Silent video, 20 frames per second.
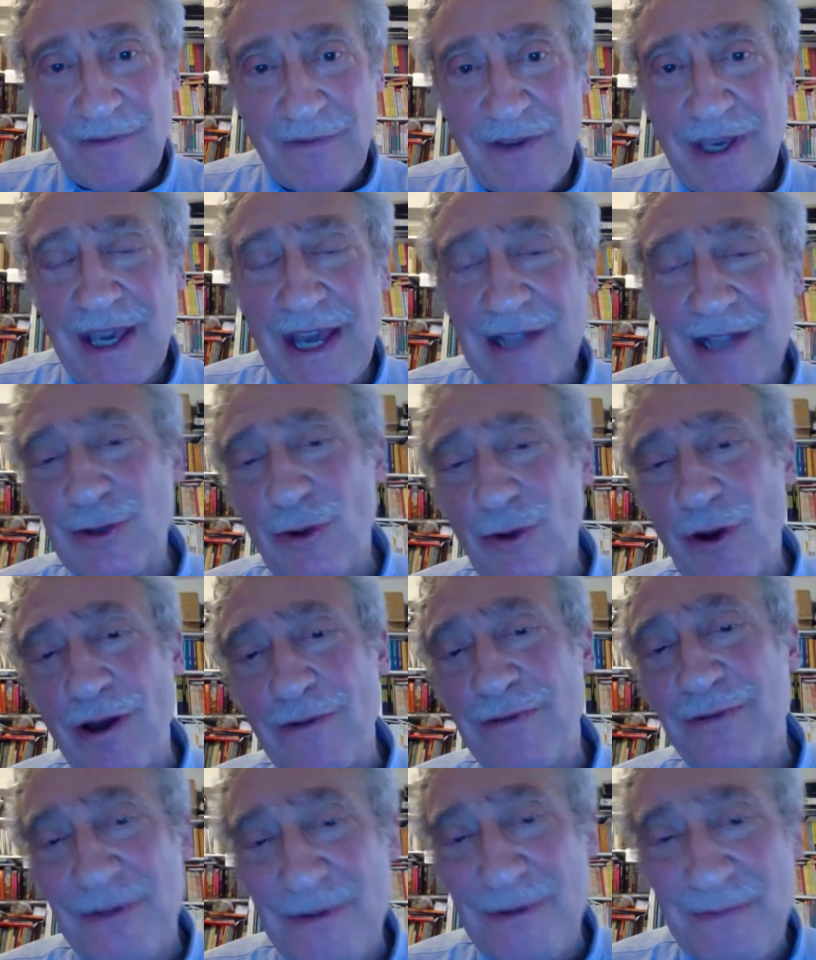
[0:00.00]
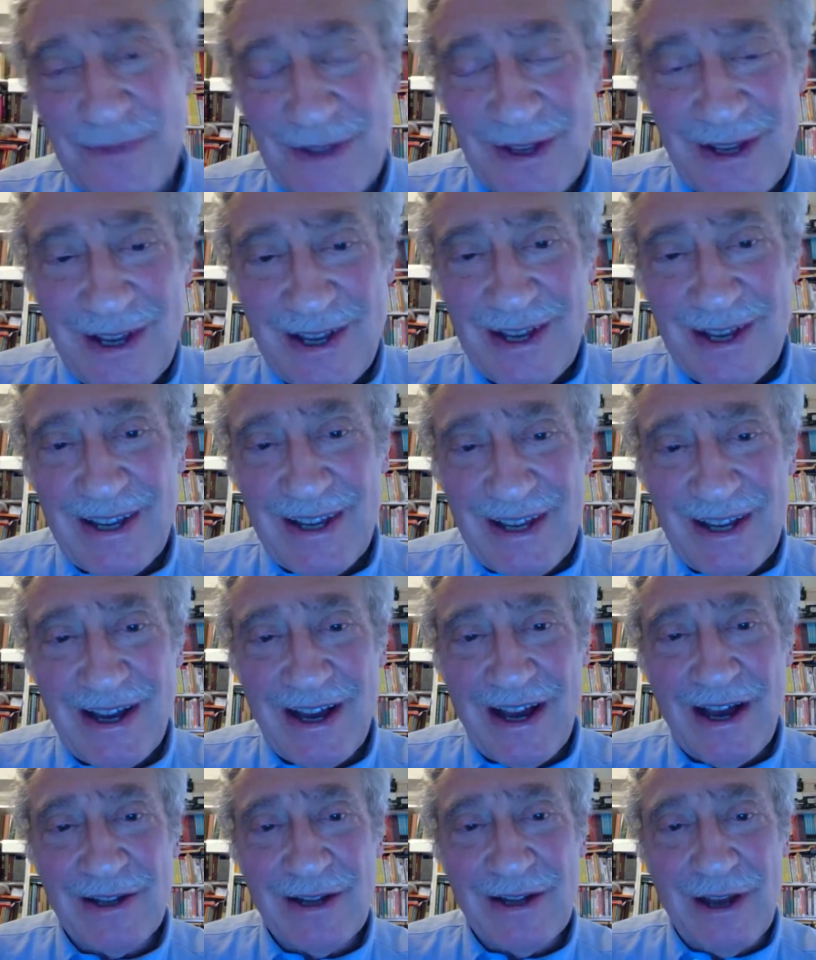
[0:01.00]
If he gets off
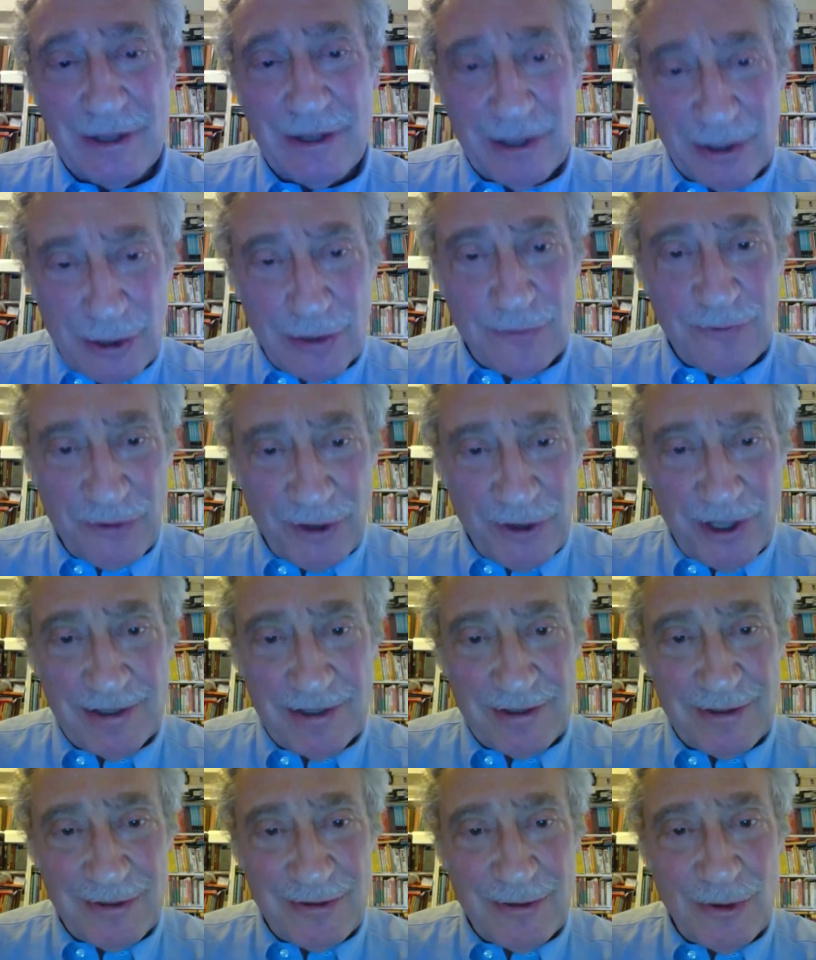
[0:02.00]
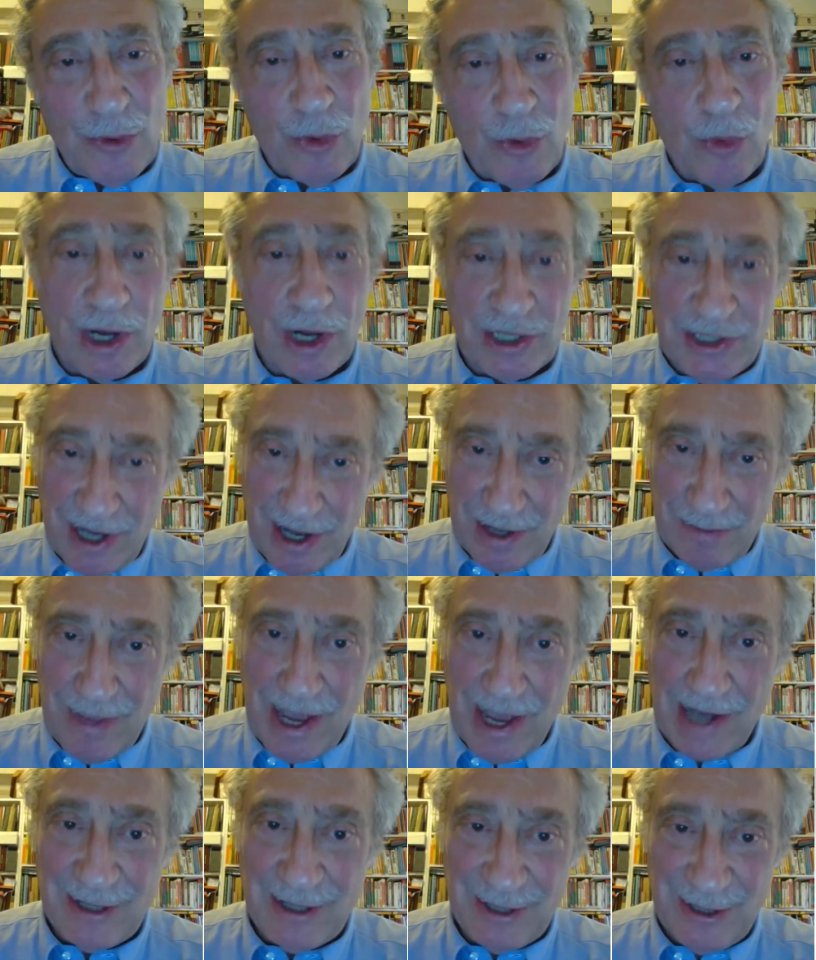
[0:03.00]
on a good foot, watch
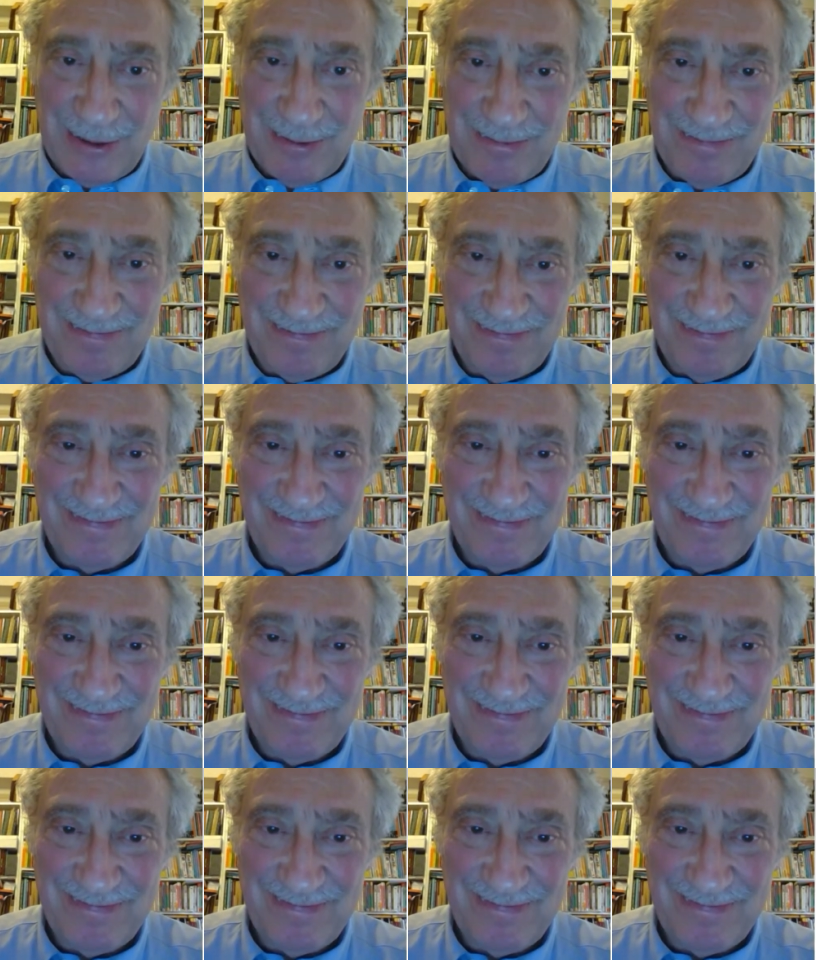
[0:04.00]
out, Magnus.